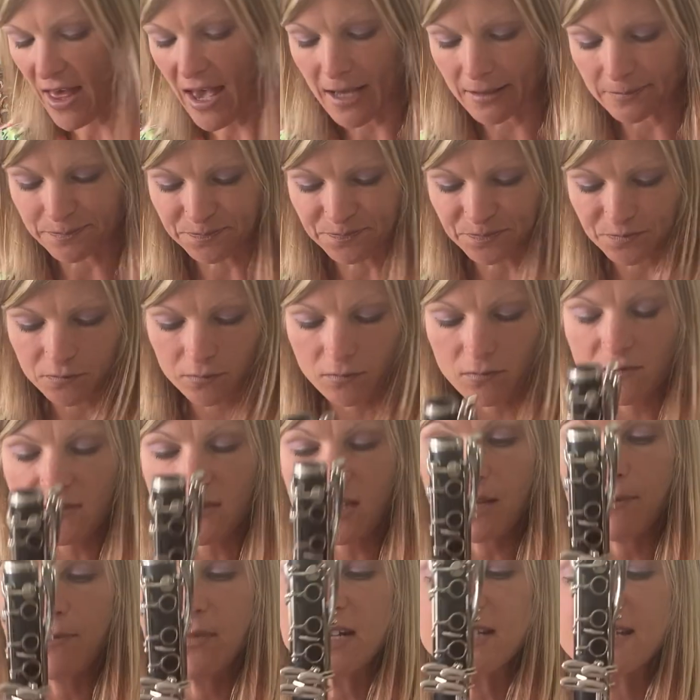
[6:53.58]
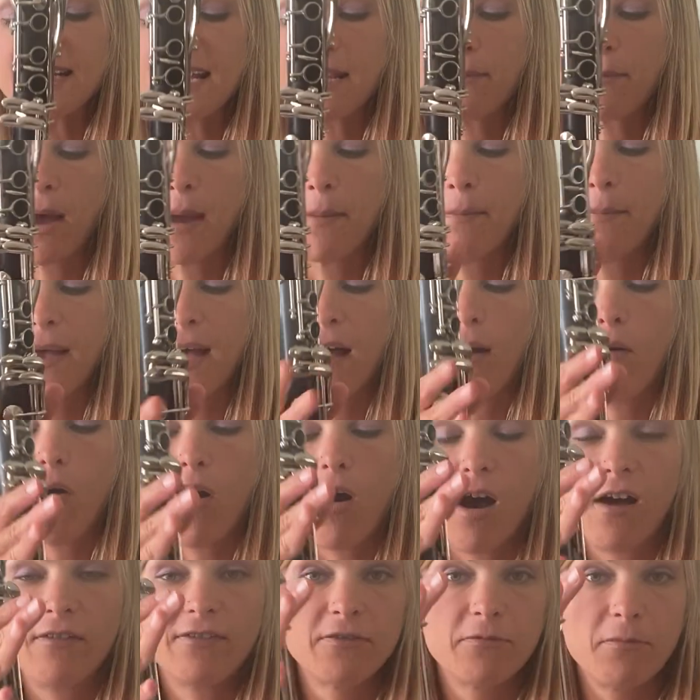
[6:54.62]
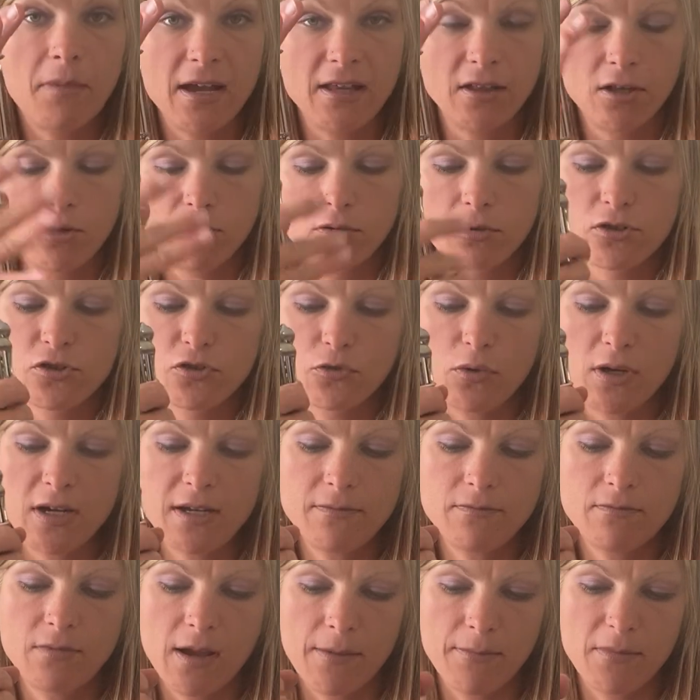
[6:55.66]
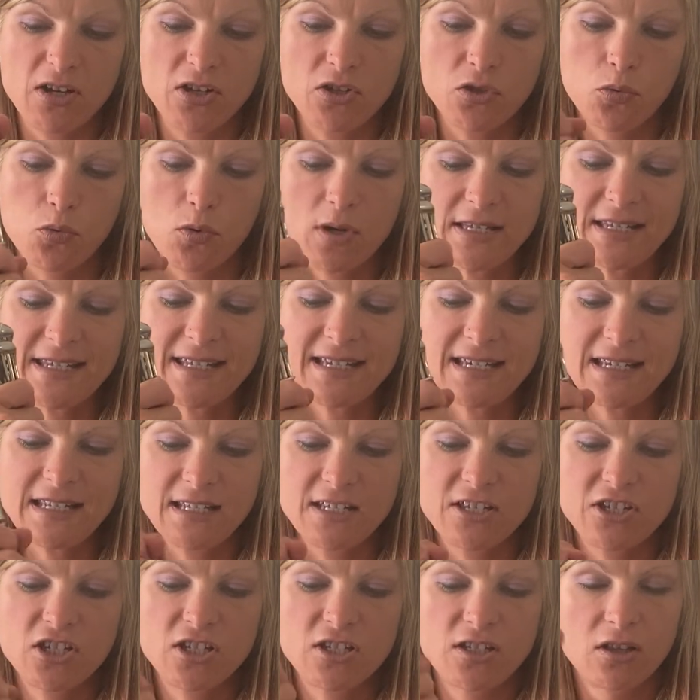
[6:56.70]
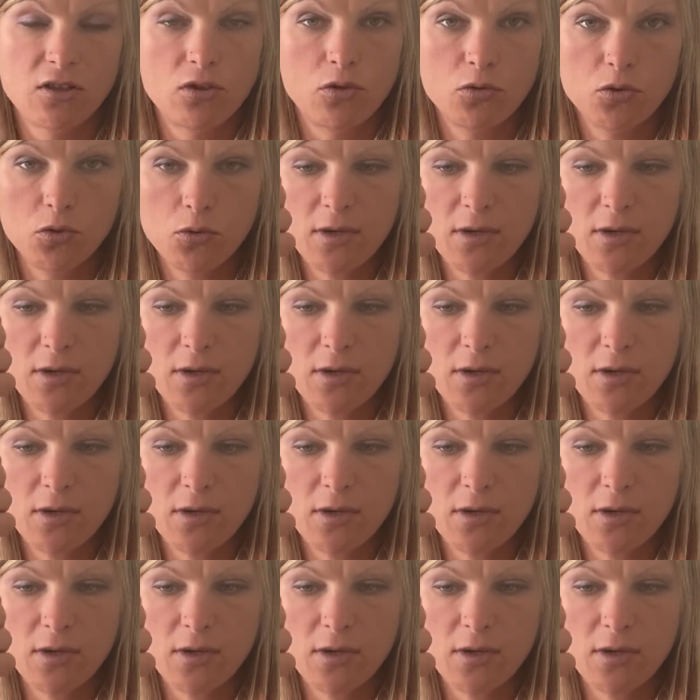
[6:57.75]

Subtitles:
Then, I'm gonna take my bell off of my lower joint. I'm gonna twist it, just little